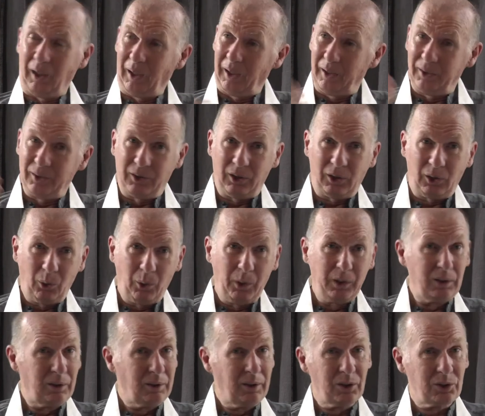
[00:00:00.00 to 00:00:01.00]
And they go
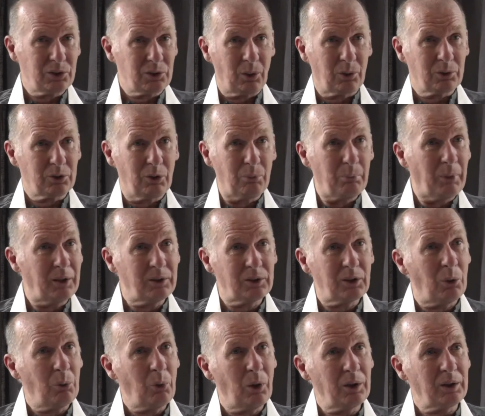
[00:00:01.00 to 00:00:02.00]
in and there's Dr.
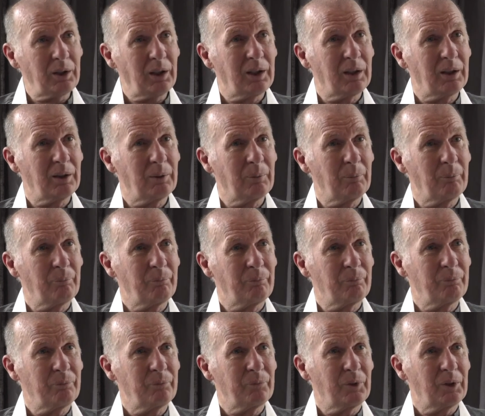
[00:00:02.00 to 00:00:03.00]
Ambedkar working.
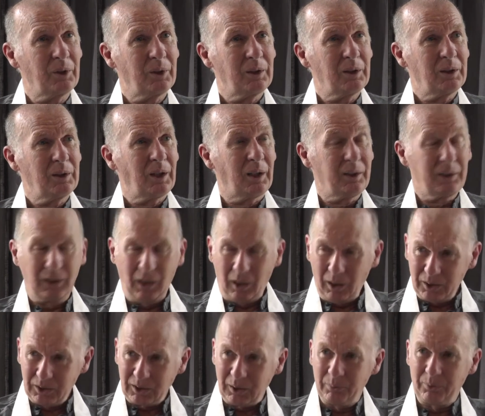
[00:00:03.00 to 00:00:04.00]
And they
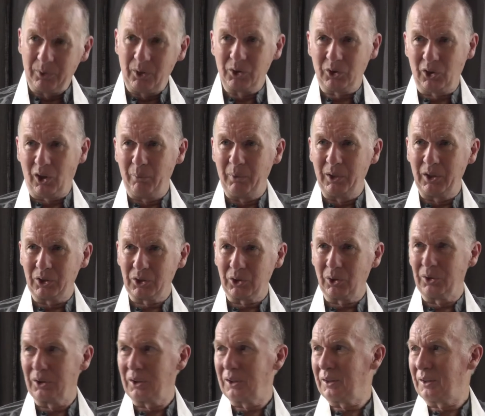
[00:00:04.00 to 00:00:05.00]
ask him for his comments
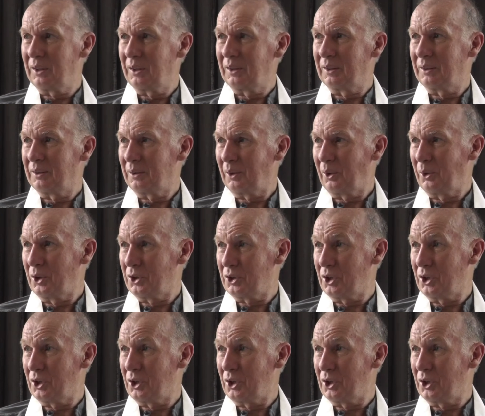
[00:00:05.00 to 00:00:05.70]
on the, uh, on